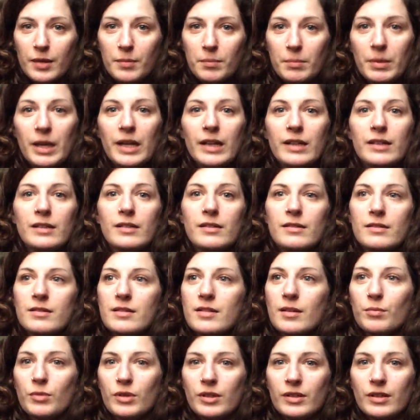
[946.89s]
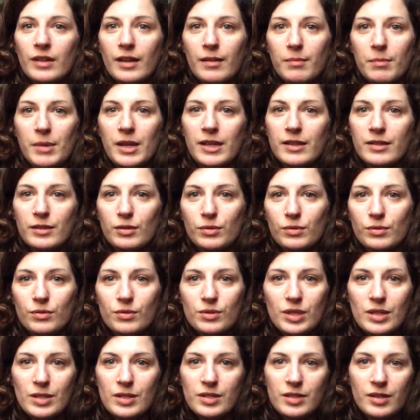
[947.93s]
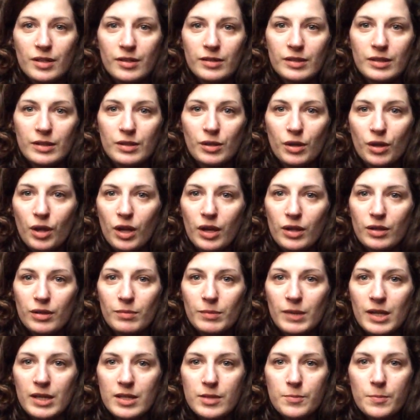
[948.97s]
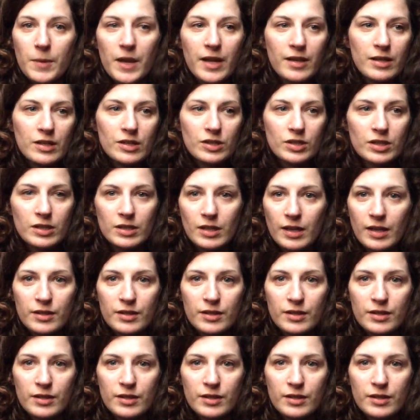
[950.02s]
by someone I met who just started talking to me in Spanish,